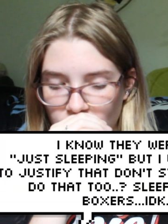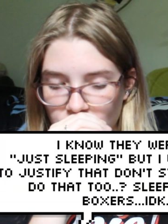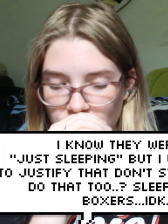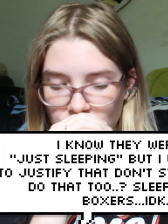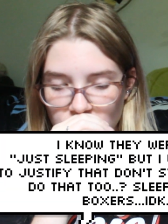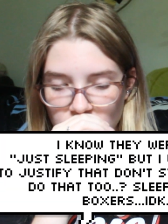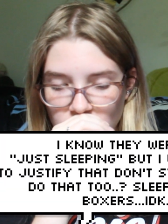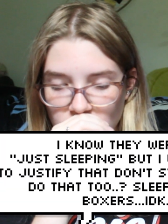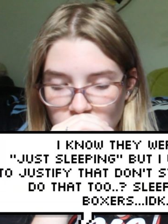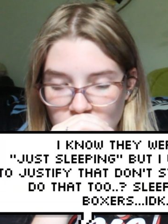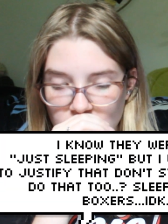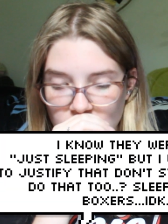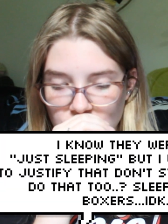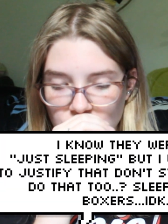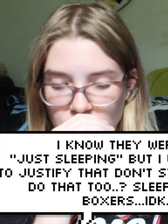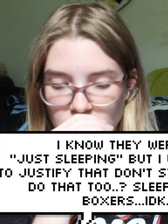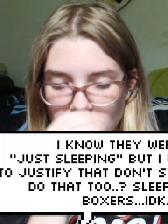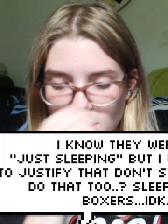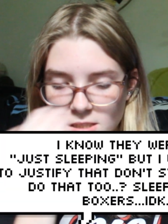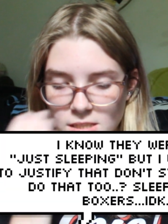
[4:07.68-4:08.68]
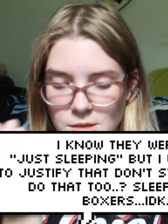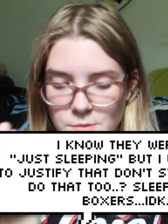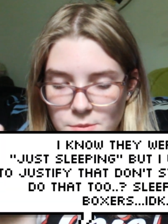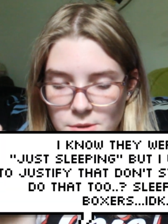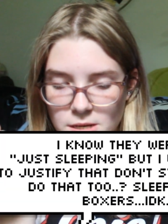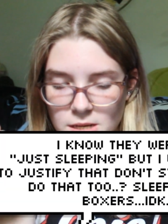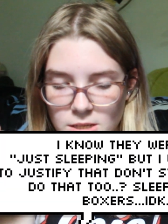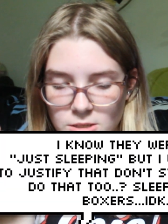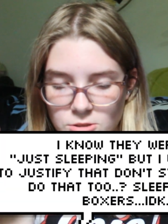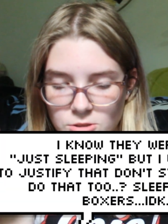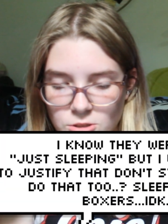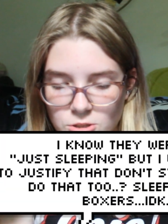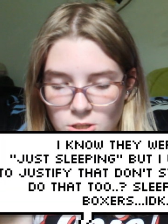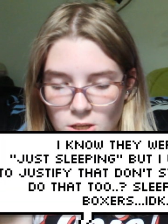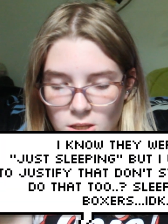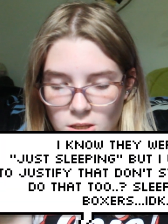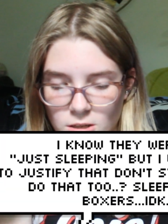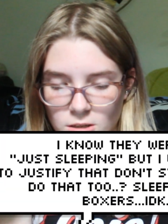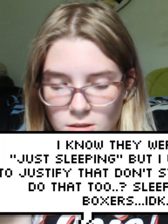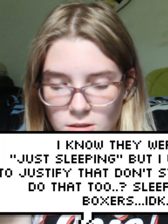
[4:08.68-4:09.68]
They're just they're just sleeping next to each
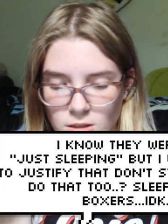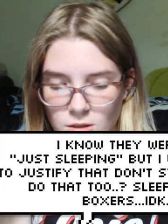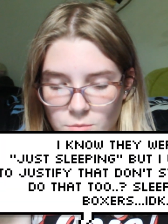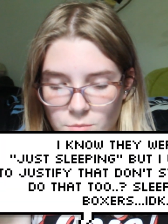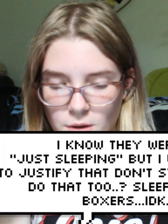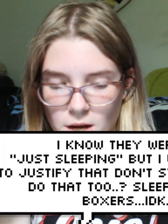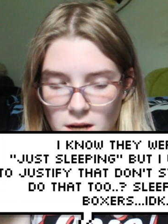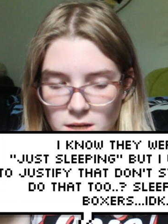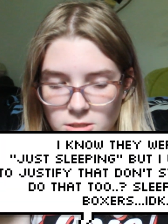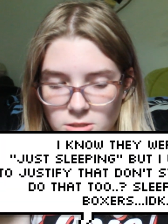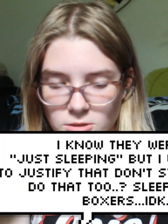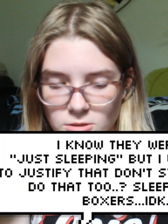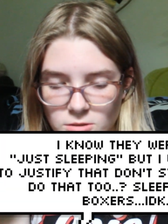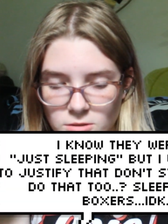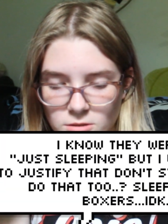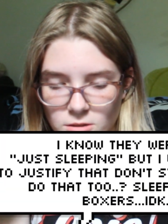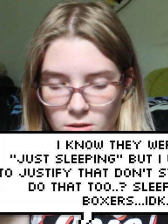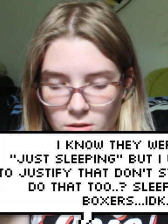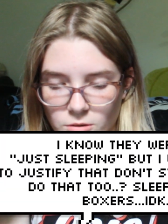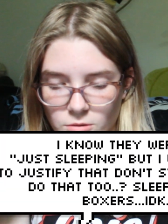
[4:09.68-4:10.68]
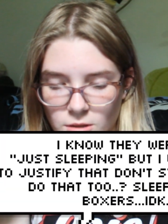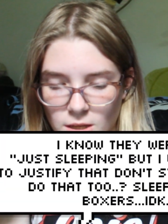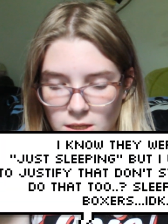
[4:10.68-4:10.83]
other in their boxers though.